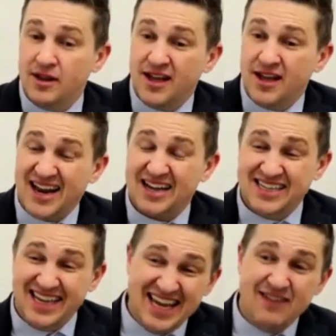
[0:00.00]
And actually,
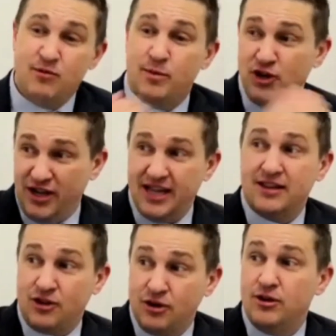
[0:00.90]
even when you get
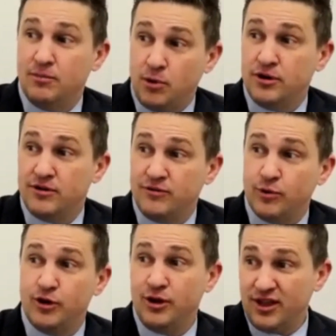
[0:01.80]
to the point of where
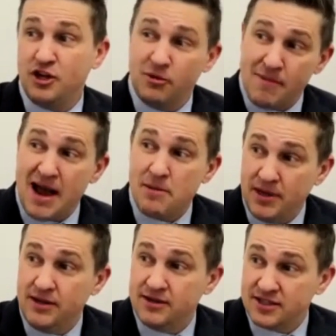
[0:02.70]
you think you might
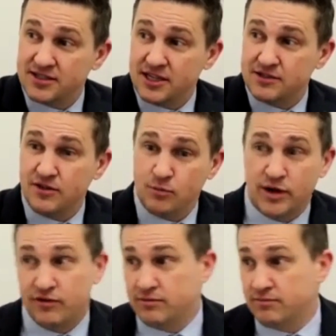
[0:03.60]
be successful,
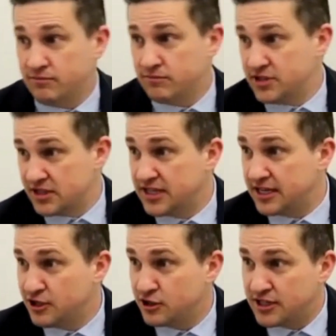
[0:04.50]
whatever success
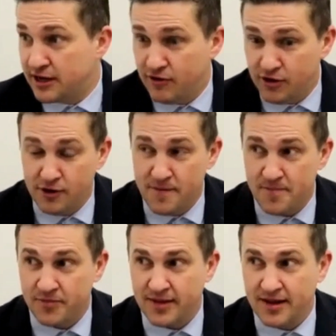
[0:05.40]
looks like for yeah. you,
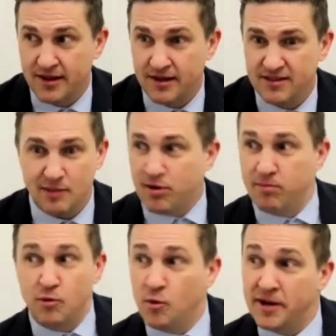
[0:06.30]
that probably
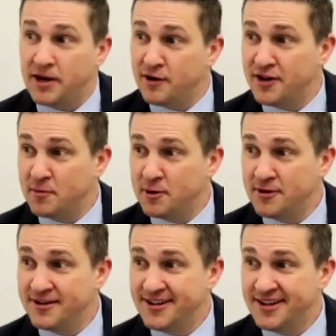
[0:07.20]
won't be enough anymore.
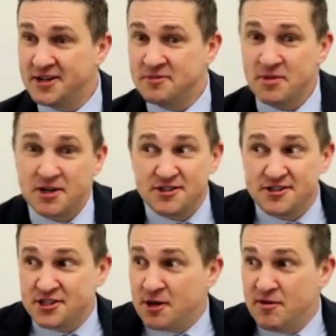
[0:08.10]
Mm-hmm. Because
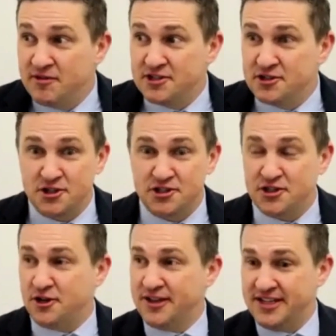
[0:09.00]
some of us are just
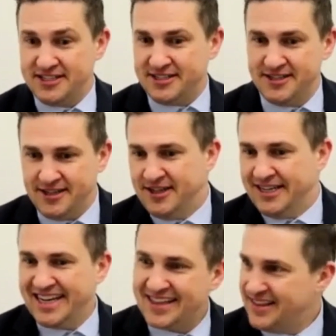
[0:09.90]
on this
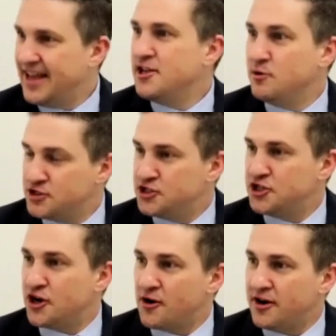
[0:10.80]
continuous
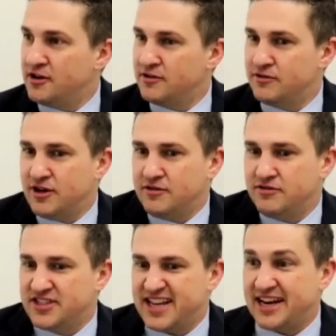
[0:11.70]
journey of of
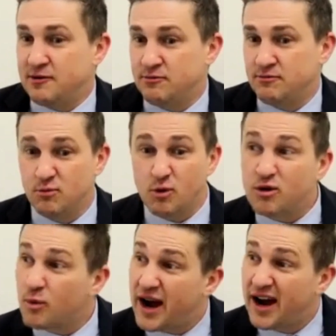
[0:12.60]
setting
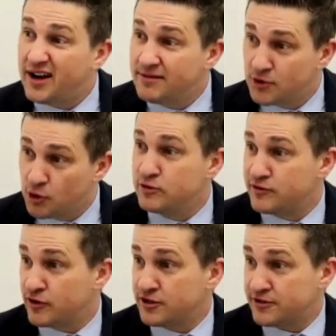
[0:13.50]
worthwhile goals
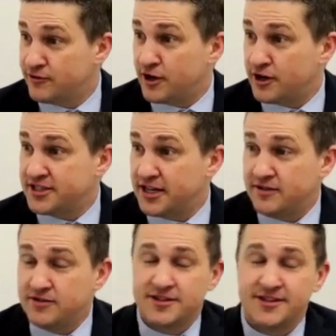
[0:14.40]
for, for
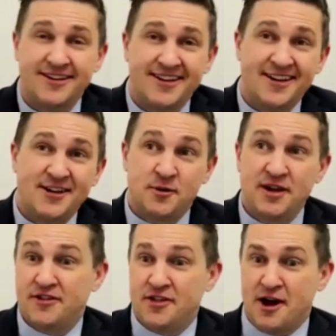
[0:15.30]
ourselves. So
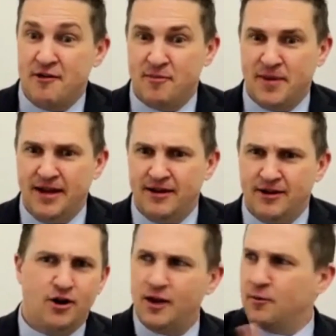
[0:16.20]
even now, for me,
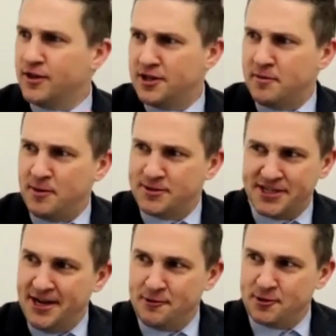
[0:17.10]
all I wanted to be was a
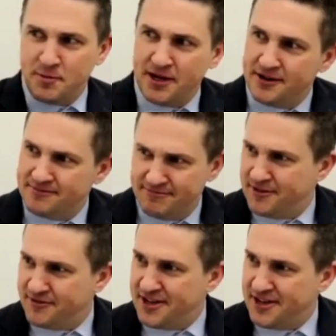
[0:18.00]
keynote speaker. Yeah, yeah.